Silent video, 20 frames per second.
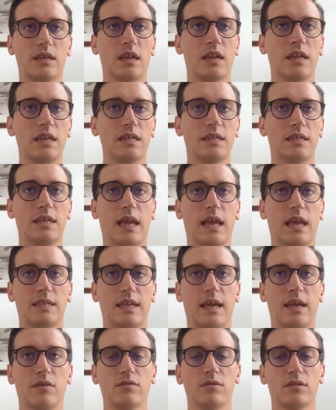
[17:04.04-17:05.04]
clearly
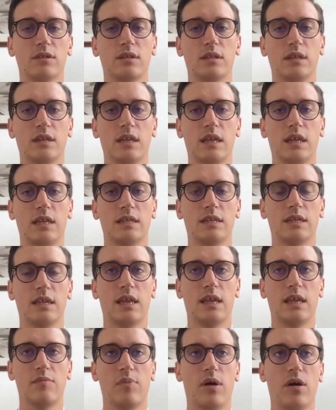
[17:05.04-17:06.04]
set out that it's
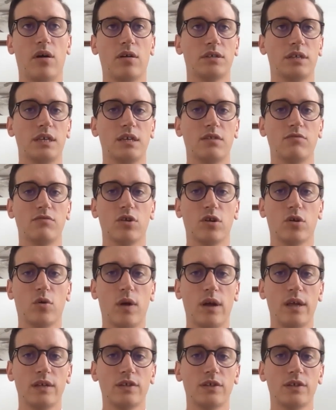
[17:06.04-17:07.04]
a party
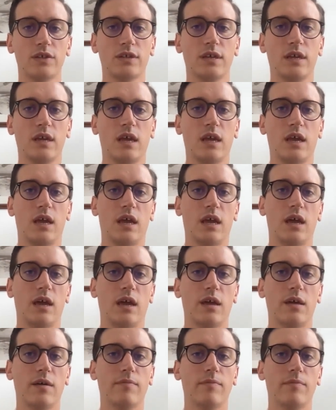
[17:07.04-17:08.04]
request
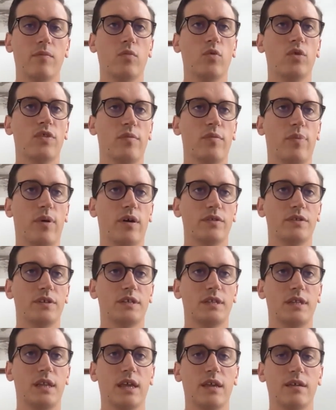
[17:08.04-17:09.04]
with the
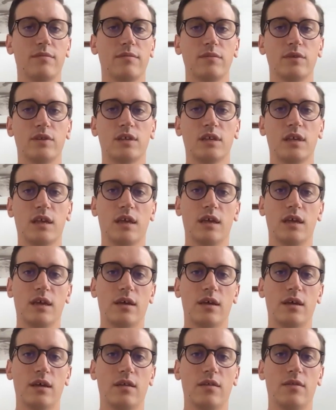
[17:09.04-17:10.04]
parties' names,
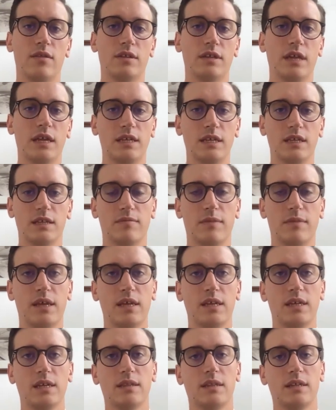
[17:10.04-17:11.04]
the date it's
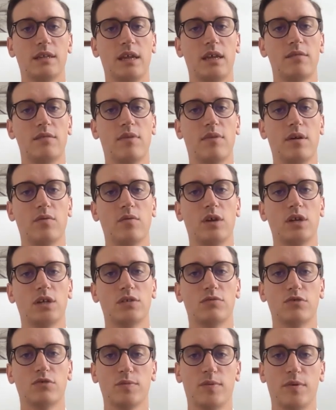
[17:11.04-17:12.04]
made, and the date by
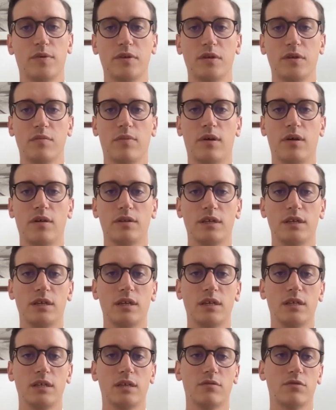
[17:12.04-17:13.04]
which the responding party
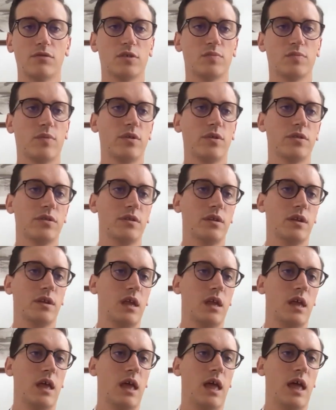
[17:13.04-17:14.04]
needs to respond.
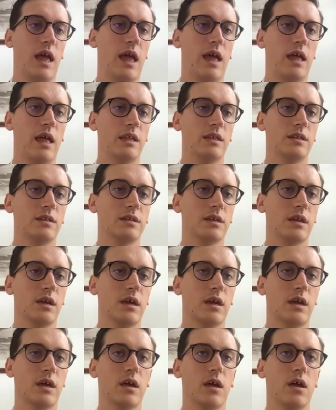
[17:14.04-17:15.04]
And
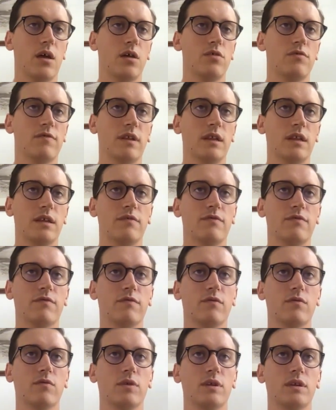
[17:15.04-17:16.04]
overleaf,
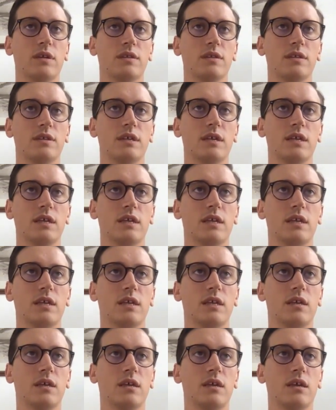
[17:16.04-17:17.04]
we can see